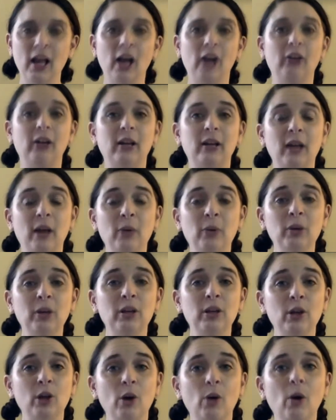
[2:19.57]
All right, now we're going
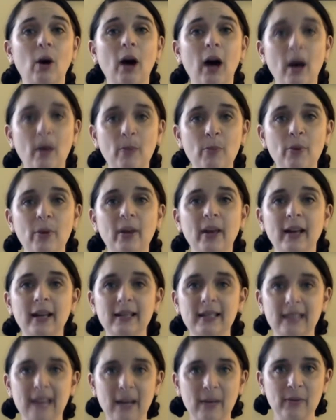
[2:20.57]
to go up
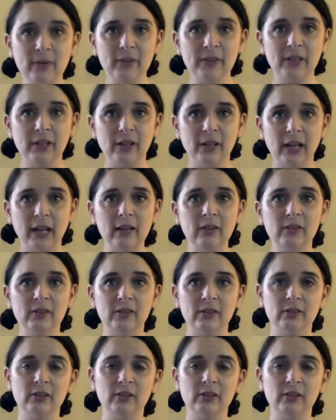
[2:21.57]
and down the staircase.